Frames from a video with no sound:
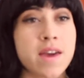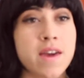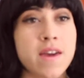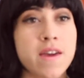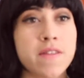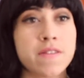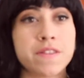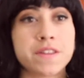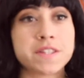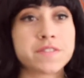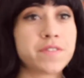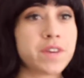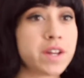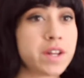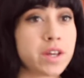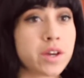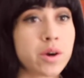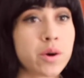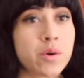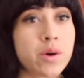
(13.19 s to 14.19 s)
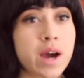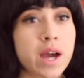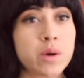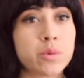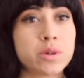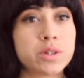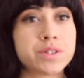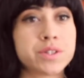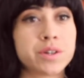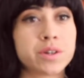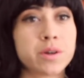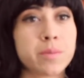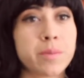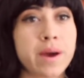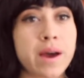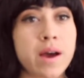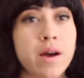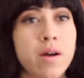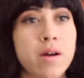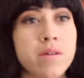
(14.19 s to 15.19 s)
In this video, I will talk
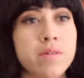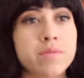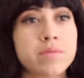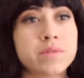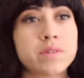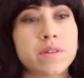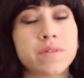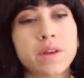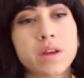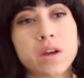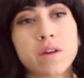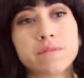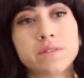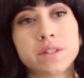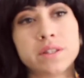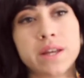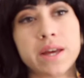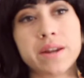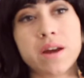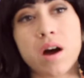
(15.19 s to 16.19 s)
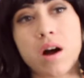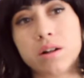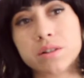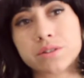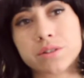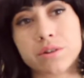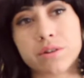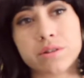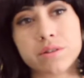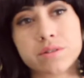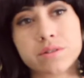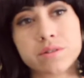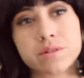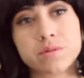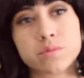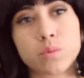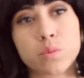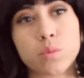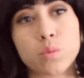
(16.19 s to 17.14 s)
about the Day of the Dead altars,